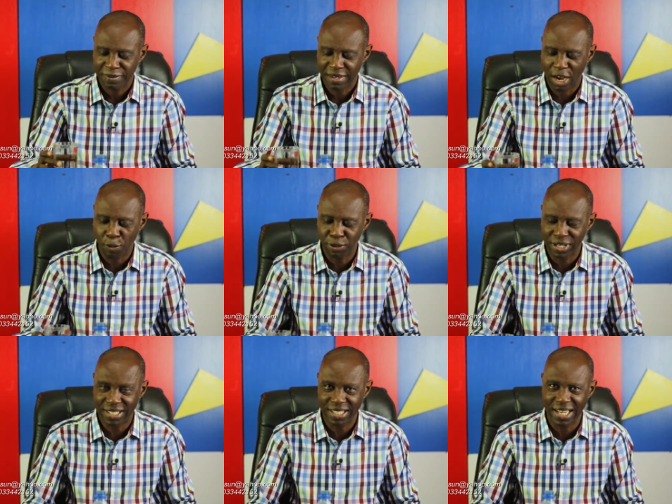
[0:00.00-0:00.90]
I hope you
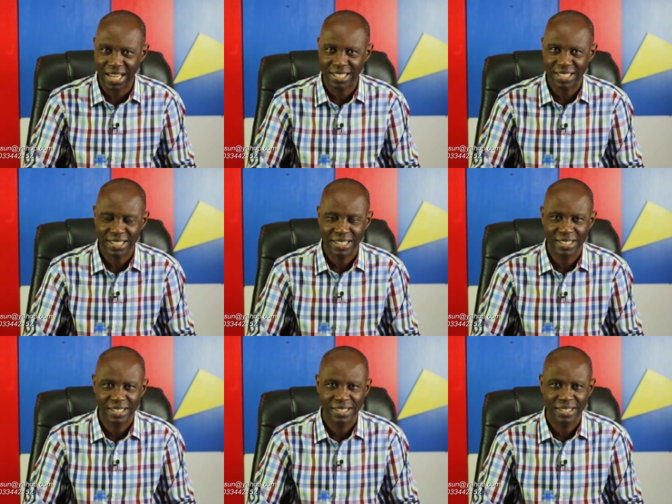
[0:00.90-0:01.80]
can see that.
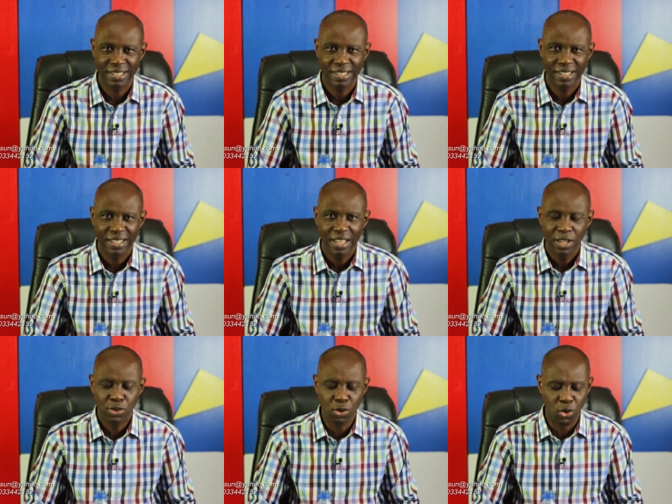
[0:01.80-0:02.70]

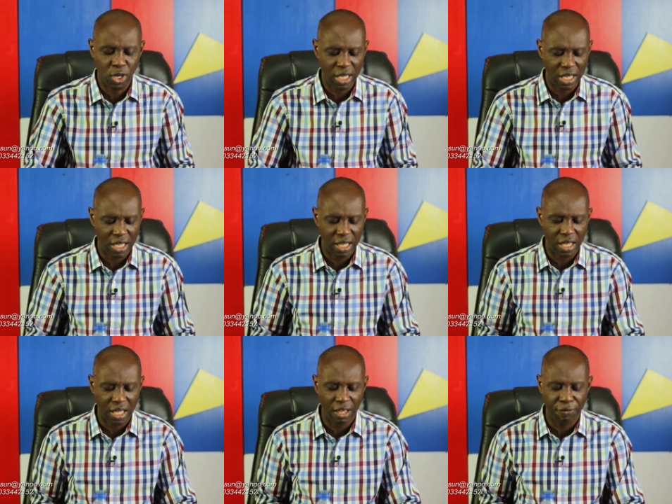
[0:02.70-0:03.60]
So
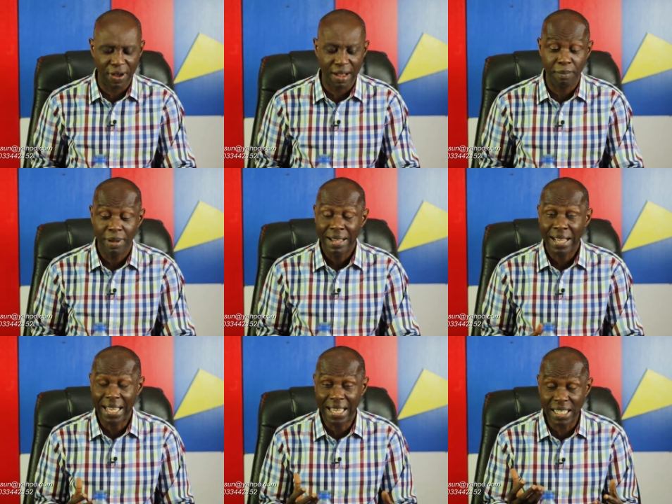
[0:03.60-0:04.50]
if I'm
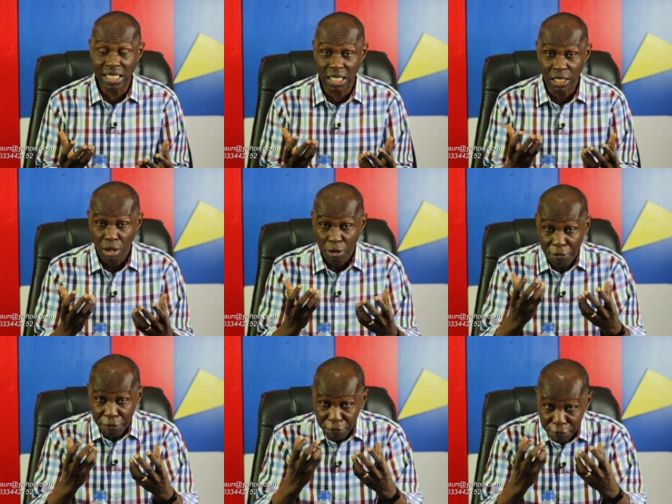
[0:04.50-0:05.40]
getting
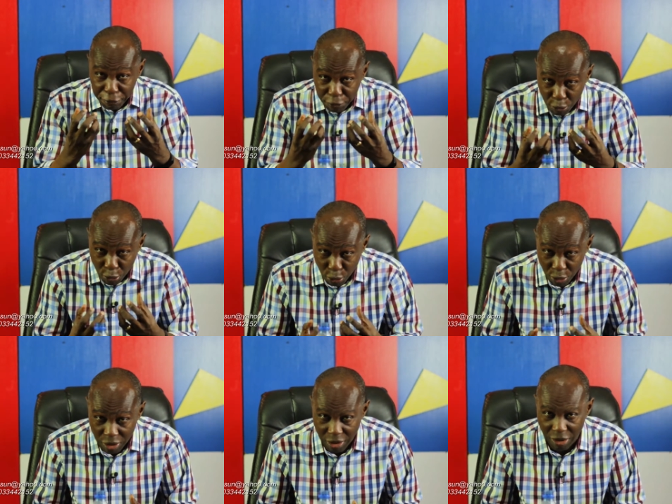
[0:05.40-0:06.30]

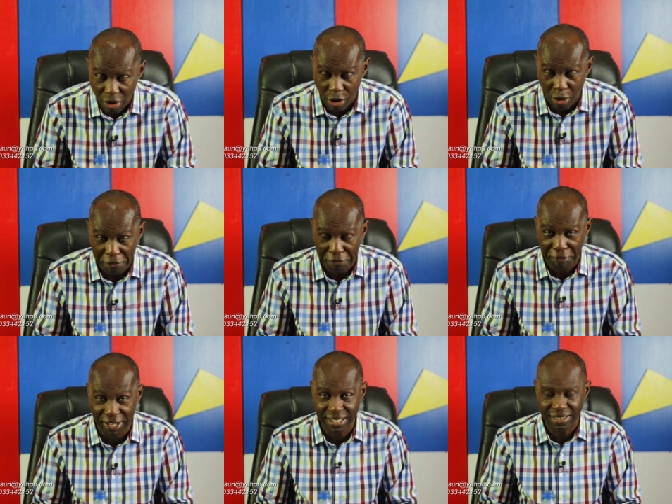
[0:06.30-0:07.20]
full of
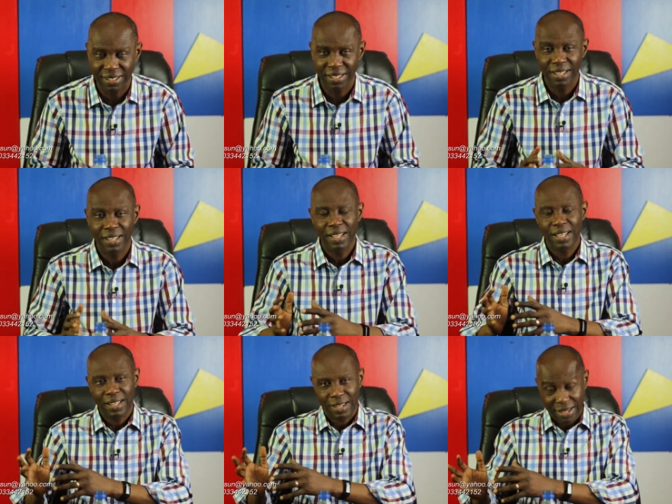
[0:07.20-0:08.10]
faith,
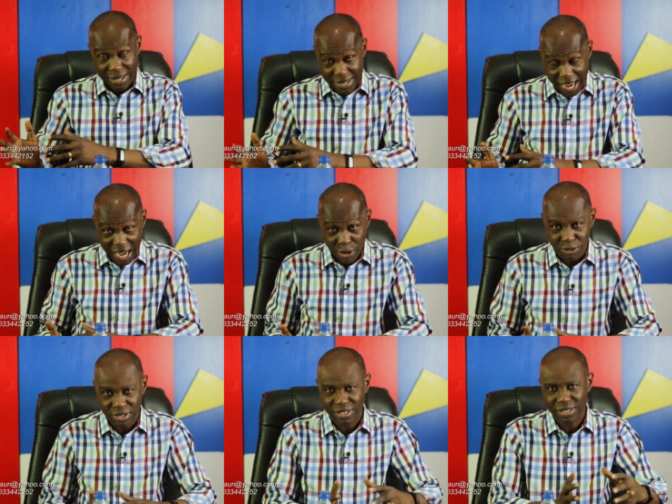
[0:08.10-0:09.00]

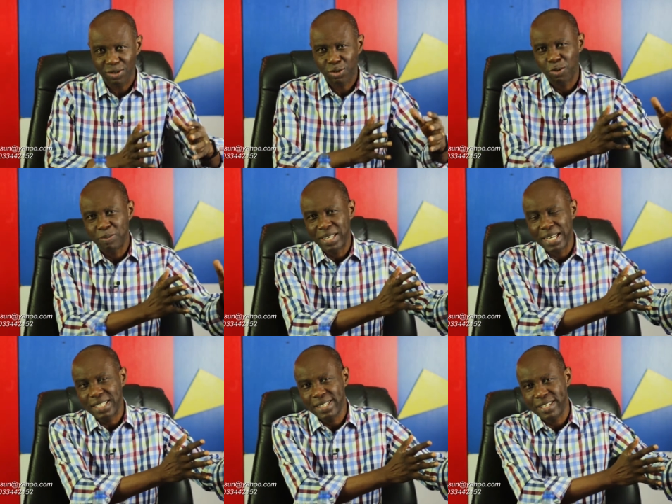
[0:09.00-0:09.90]
doubts will be
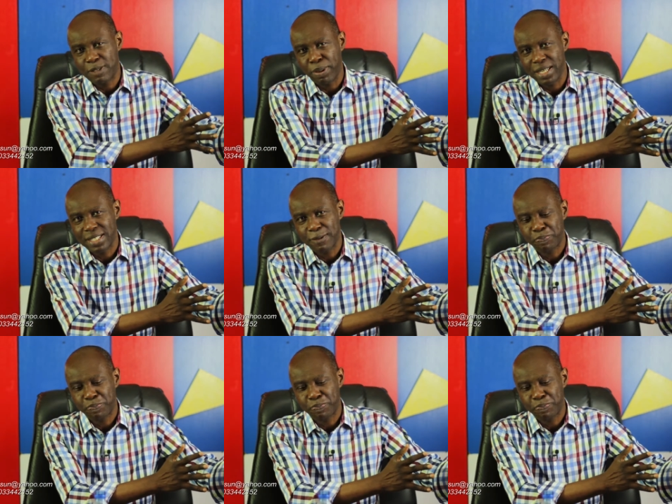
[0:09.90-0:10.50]
getting displaced.